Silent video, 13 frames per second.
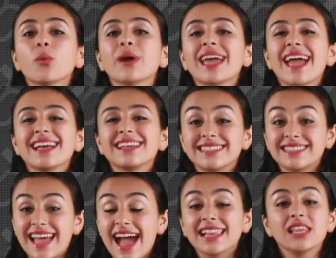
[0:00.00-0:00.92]
knowing
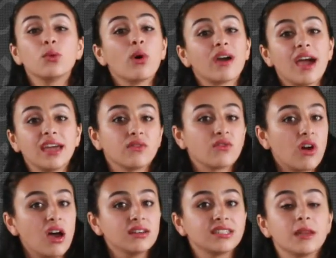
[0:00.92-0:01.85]
exactly what kind of
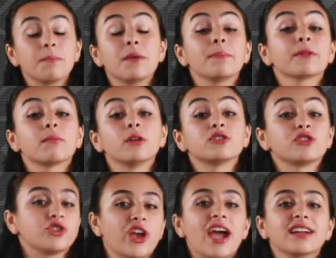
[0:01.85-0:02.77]
content people are most
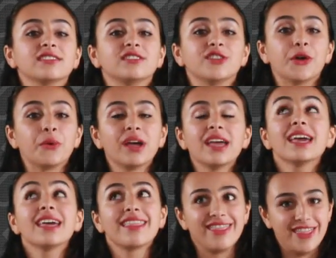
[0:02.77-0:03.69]
attracted to,
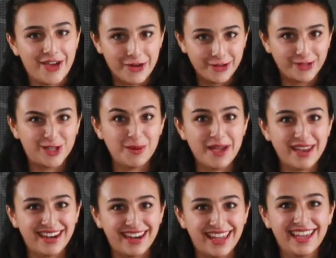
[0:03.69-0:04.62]
their own
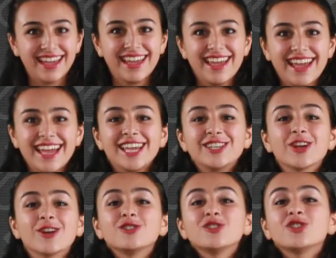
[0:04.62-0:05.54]
stupidity. He
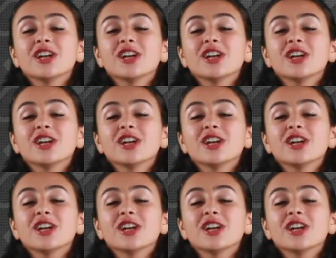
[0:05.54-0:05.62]
shows